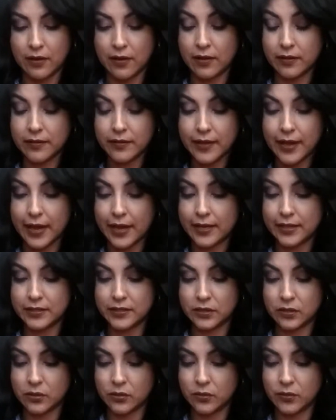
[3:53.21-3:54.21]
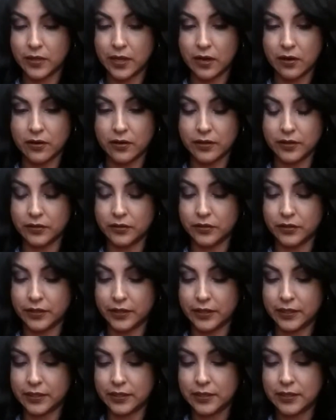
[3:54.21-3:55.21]
all of that. So they are a
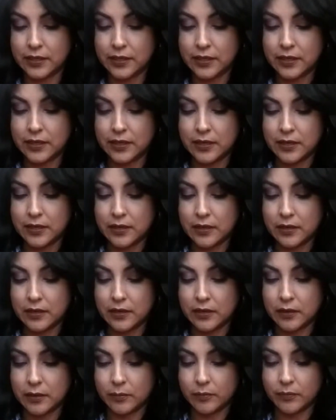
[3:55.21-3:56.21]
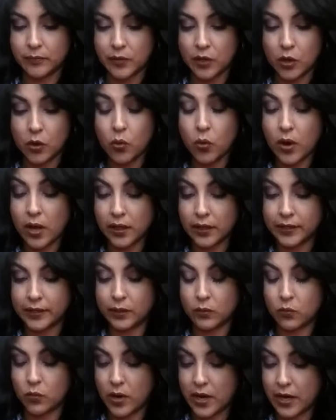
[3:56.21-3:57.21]
good
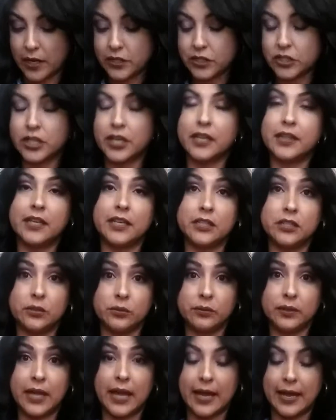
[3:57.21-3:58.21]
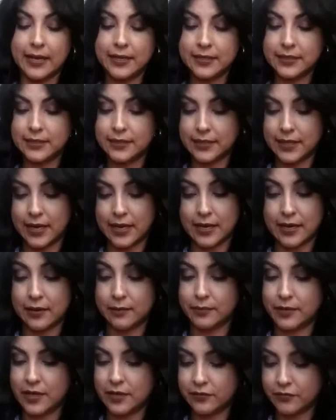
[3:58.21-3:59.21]
quality watch, and they do last. And
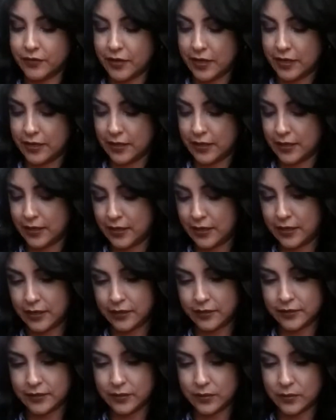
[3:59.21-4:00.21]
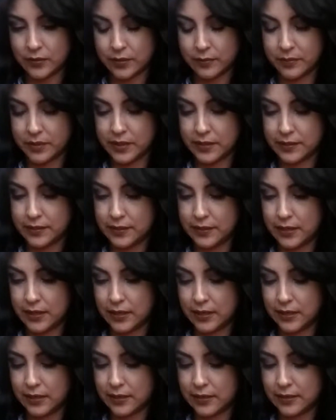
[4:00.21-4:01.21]
I'm not finding it here, so let me
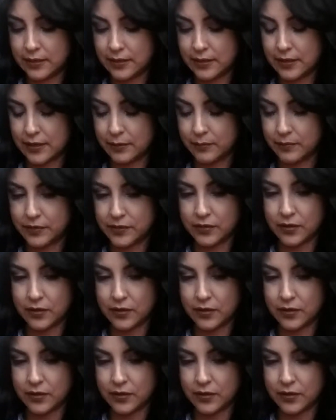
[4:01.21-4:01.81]
see. I'm